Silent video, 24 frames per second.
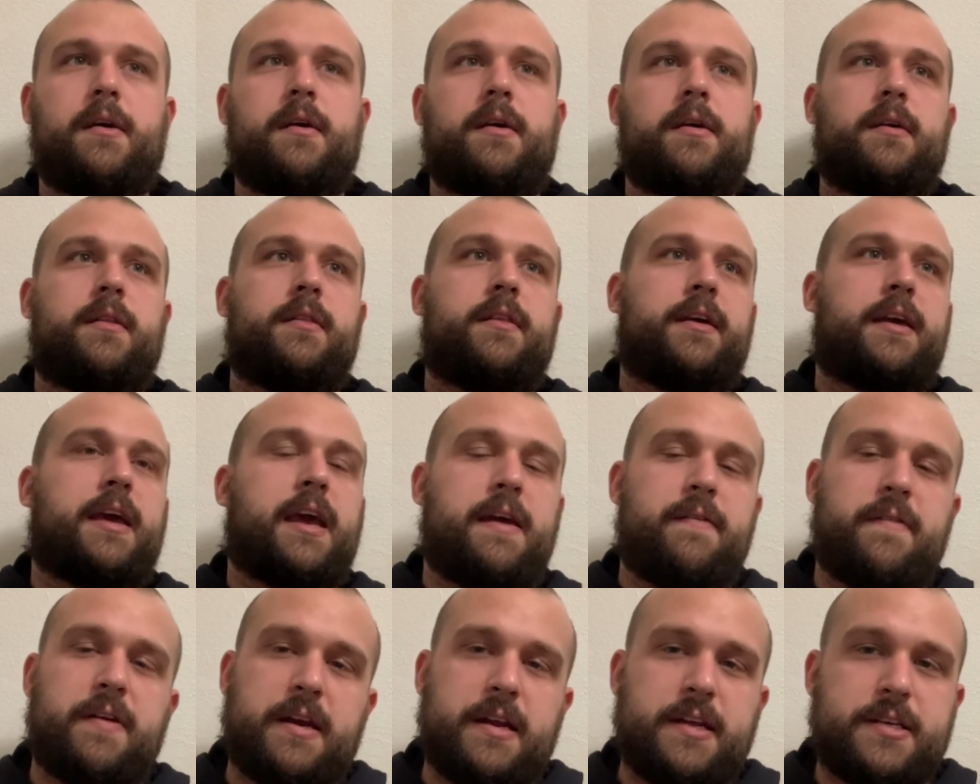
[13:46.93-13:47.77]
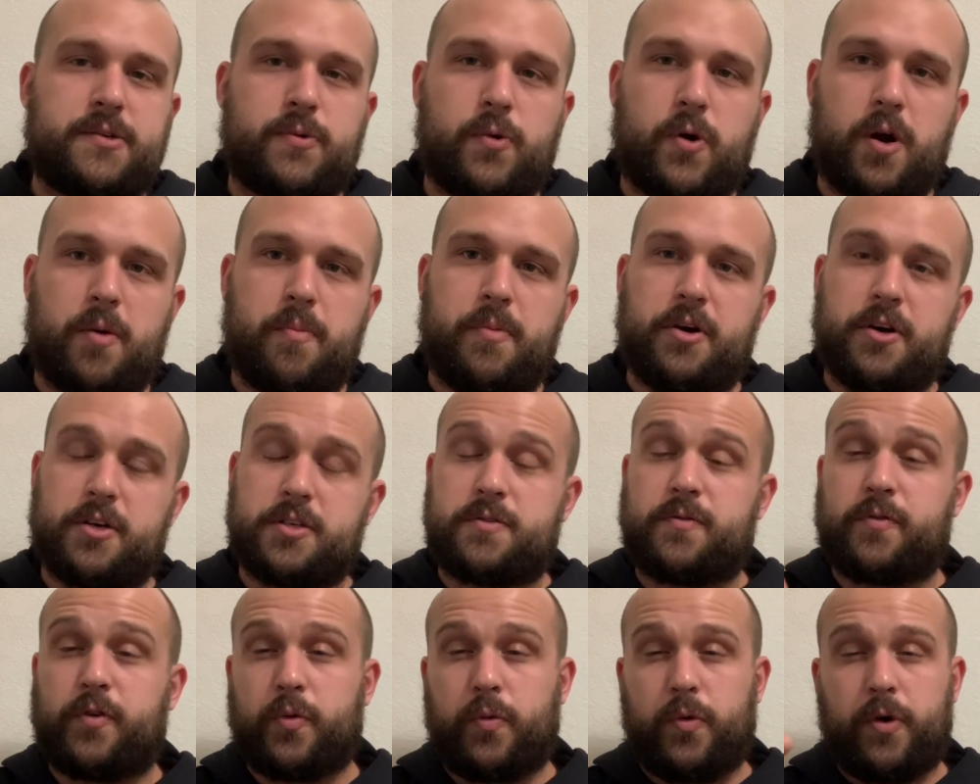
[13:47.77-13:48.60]
the KVD square bills,
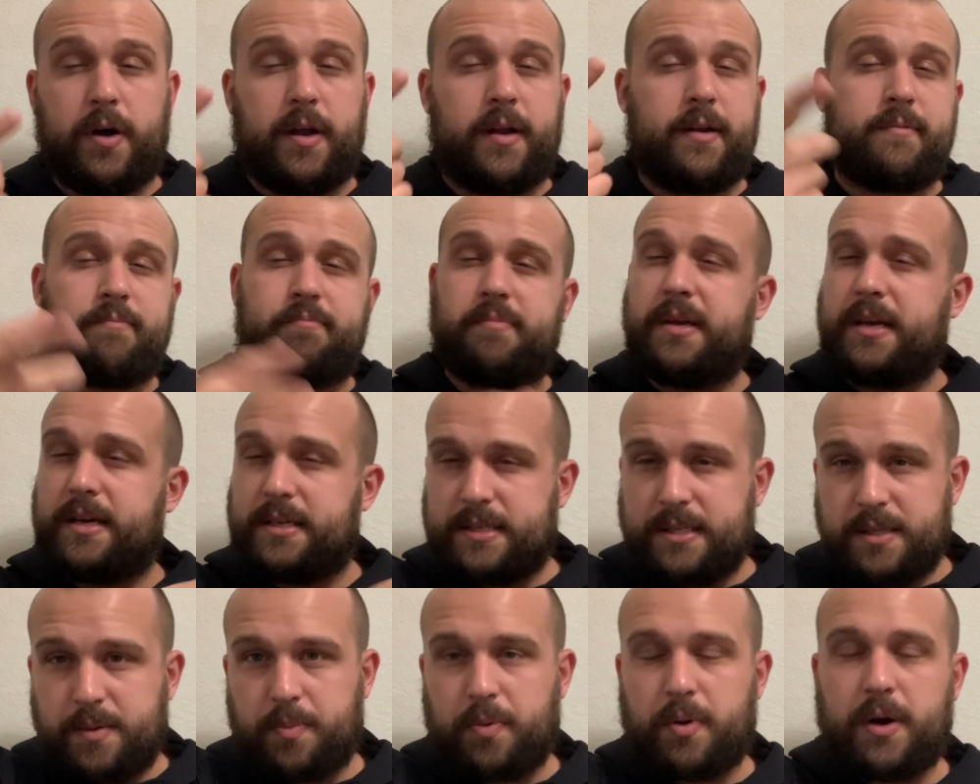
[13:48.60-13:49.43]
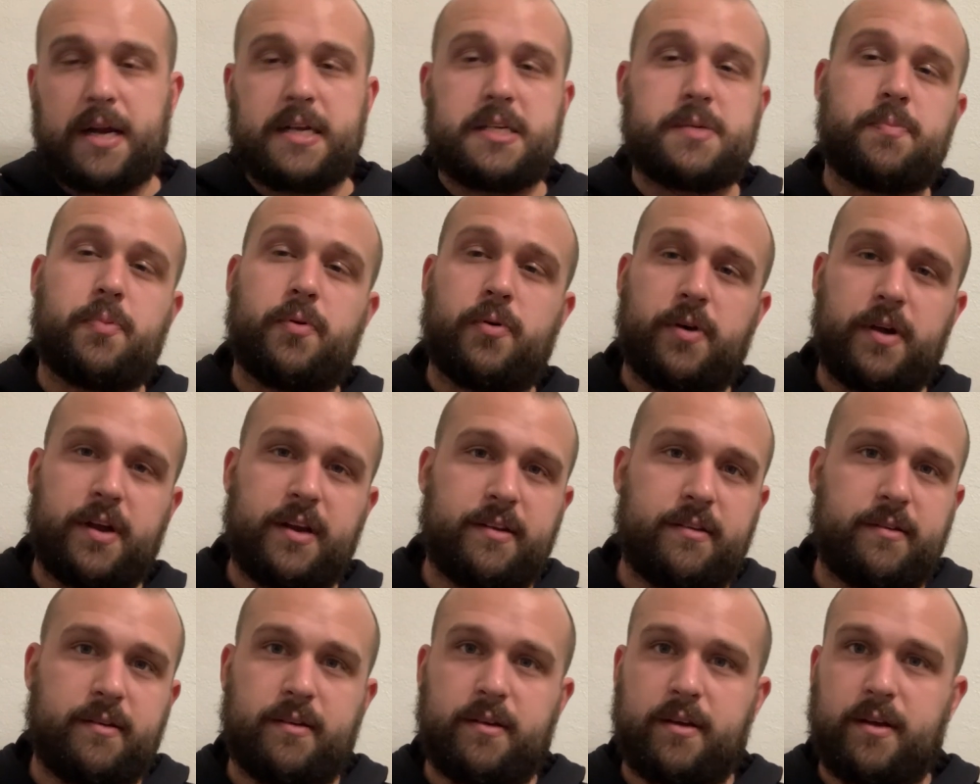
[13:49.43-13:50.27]
for one, because of the price point,
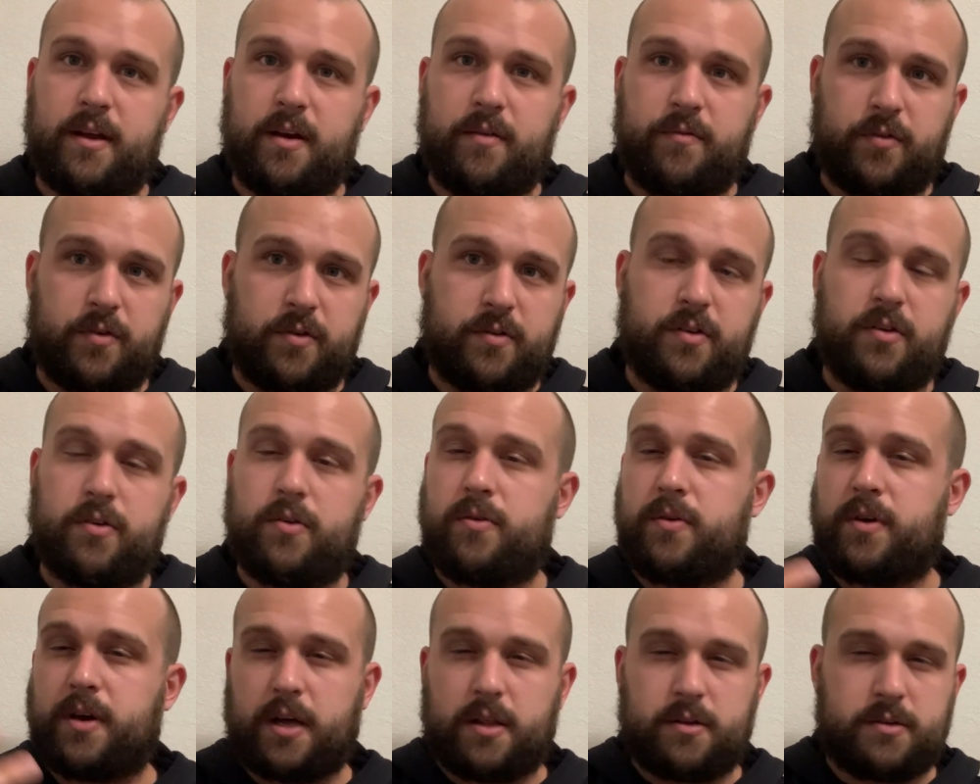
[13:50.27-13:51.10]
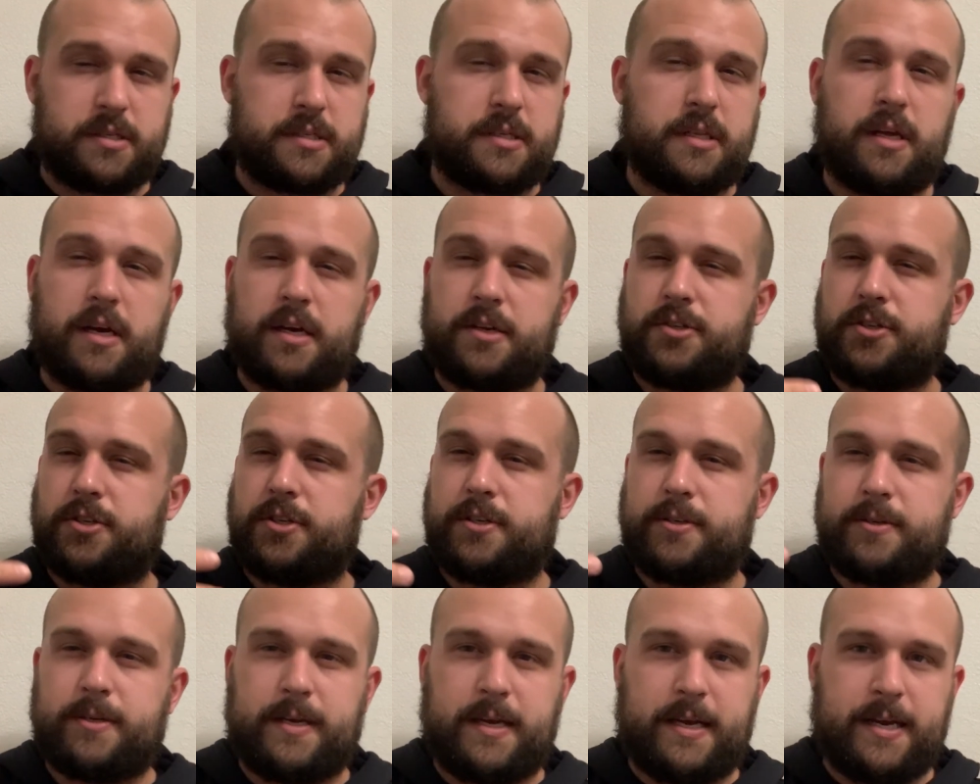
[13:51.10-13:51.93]
and for two, color
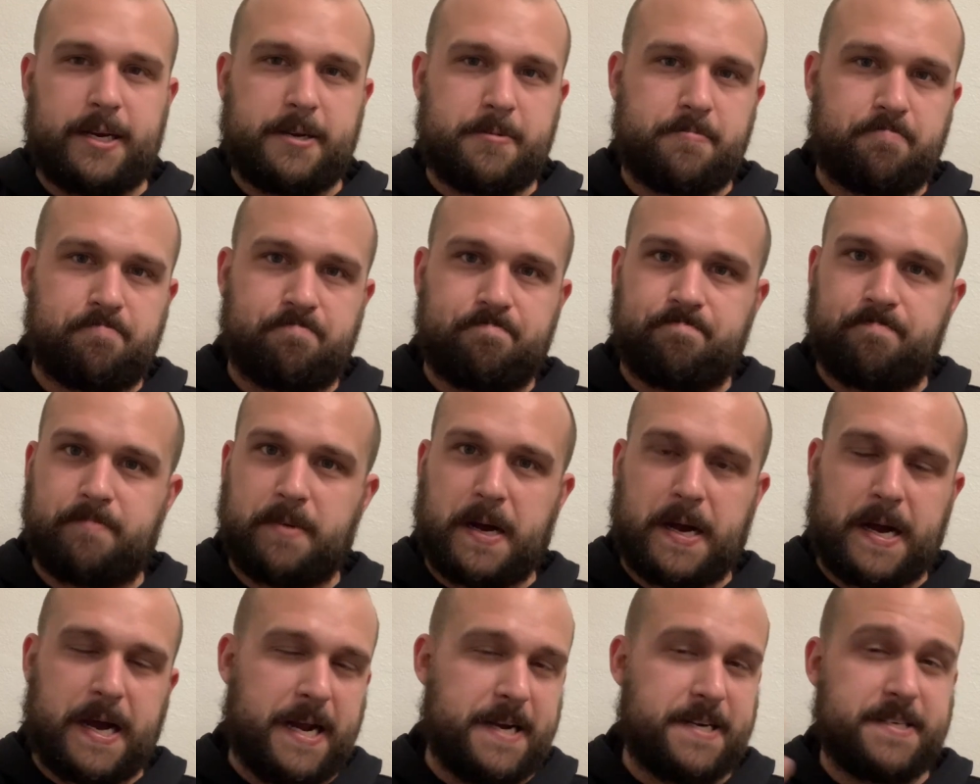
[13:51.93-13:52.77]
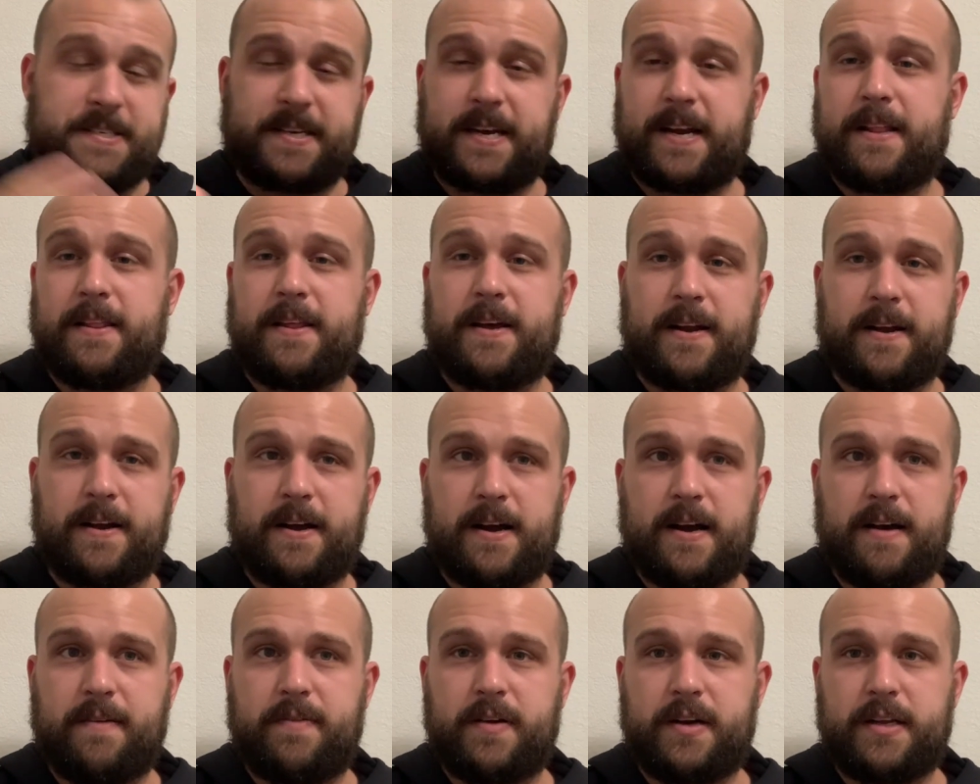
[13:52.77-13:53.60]
selection, and I just got a lot of
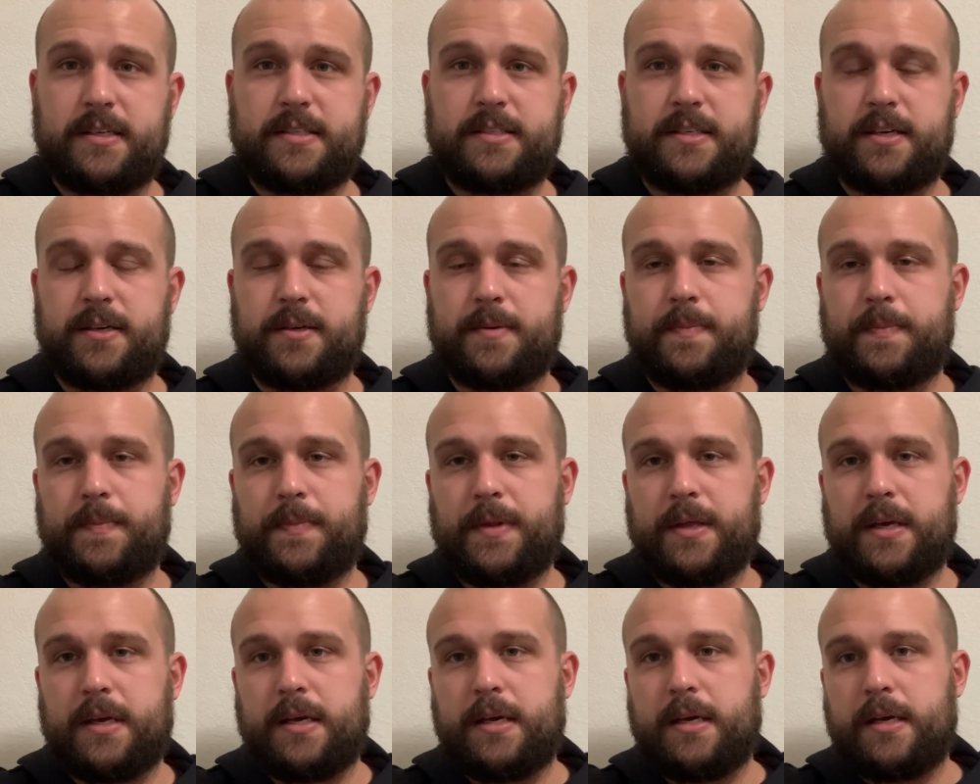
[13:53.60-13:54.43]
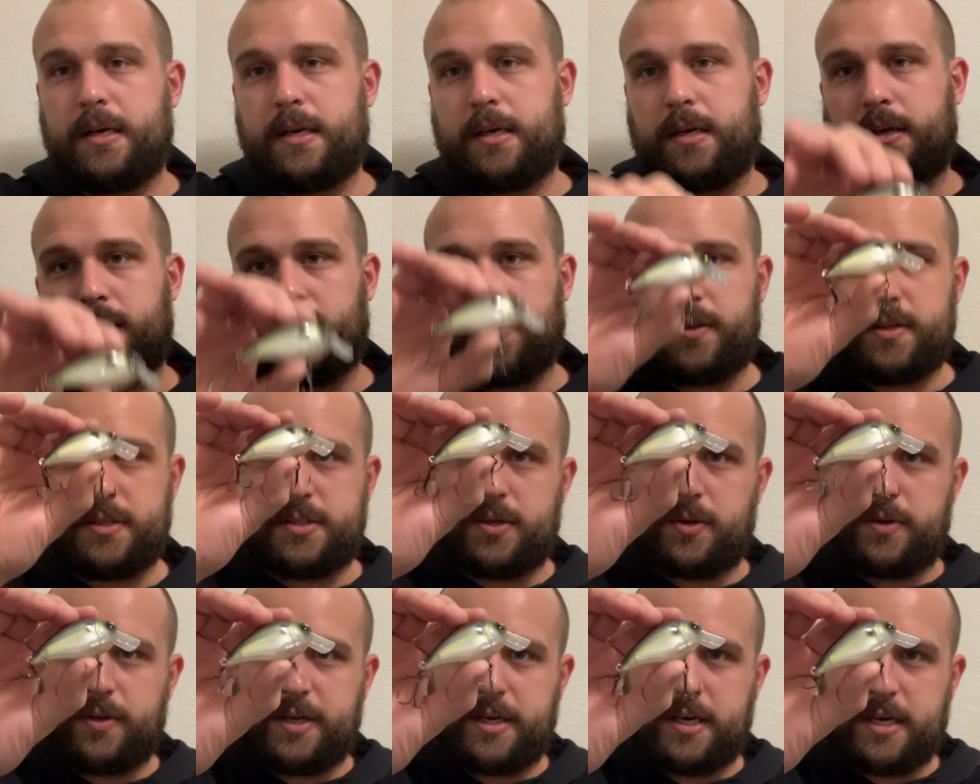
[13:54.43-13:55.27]
confidence in them. You know, this
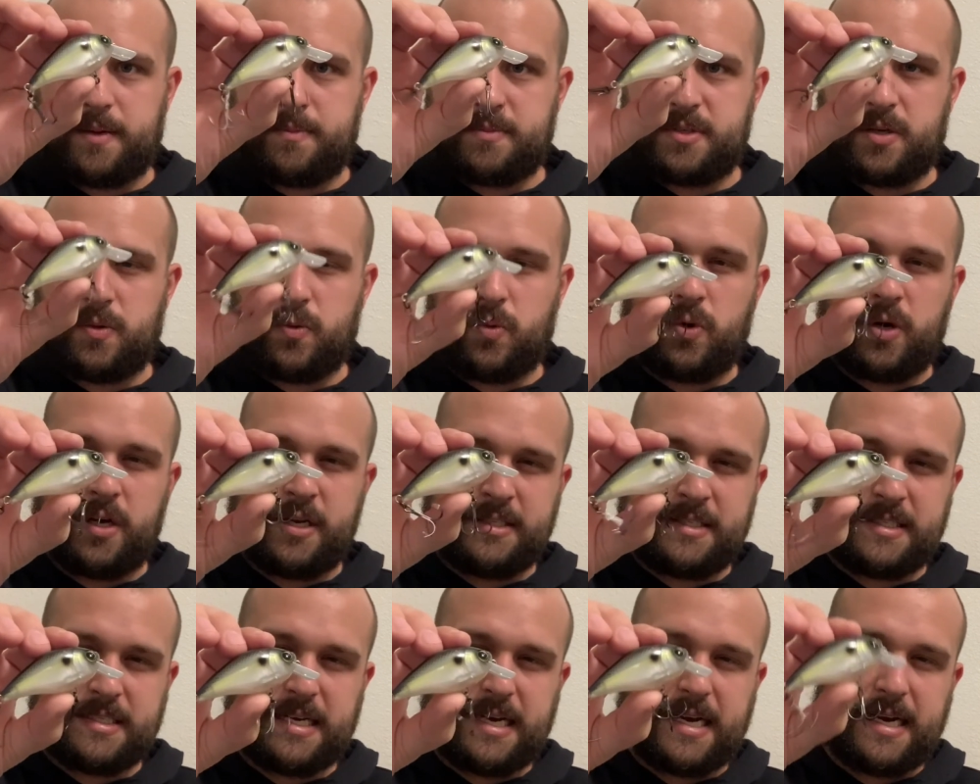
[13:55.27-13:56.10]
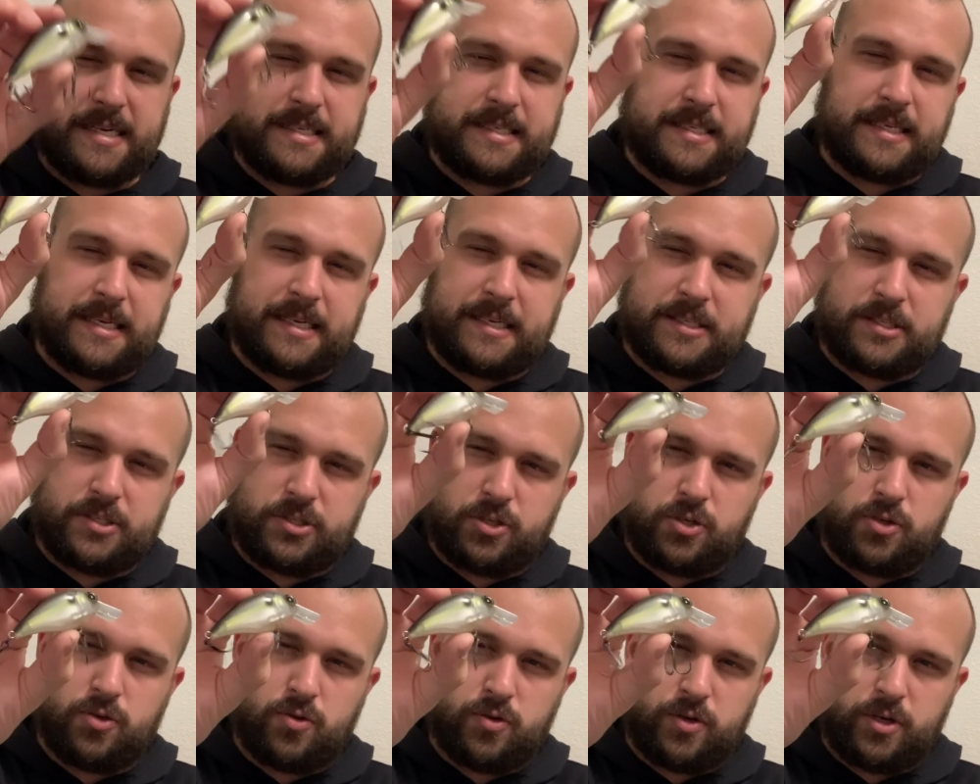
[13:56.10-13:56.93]
only comes in one size. I think it's
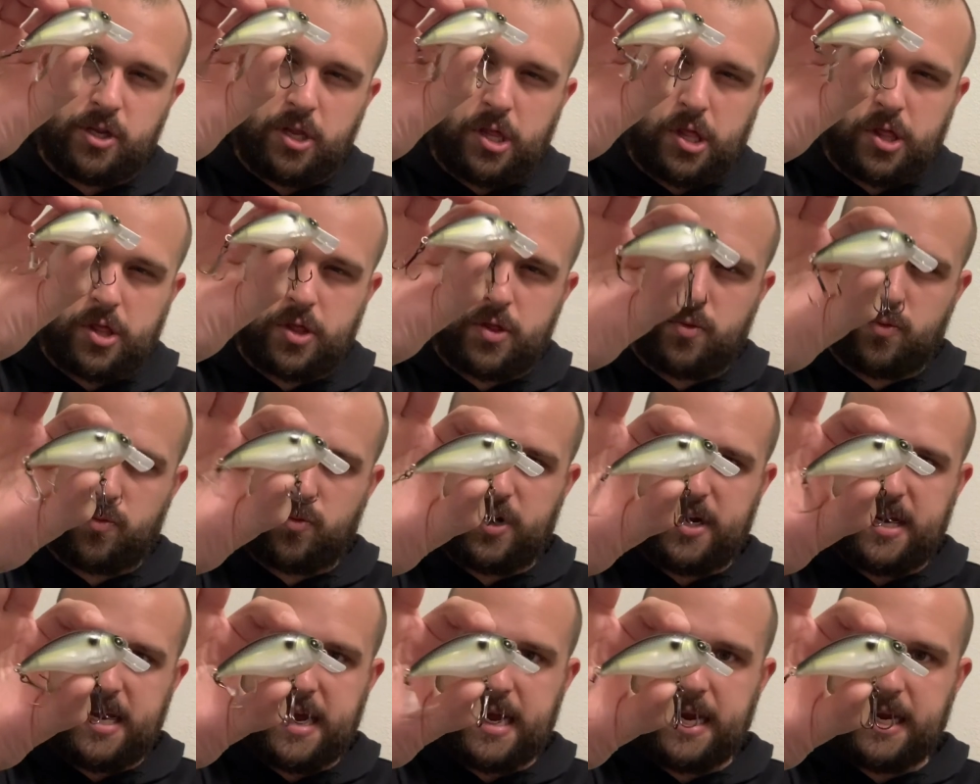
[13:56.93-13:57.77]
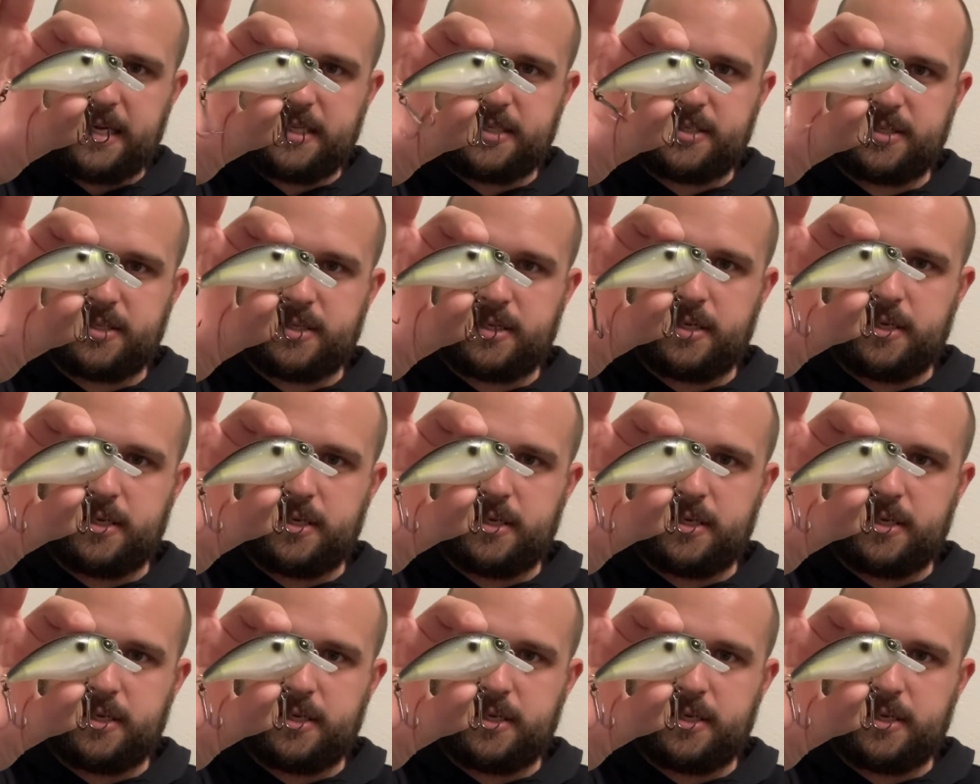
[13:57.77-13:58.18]
2 3/8.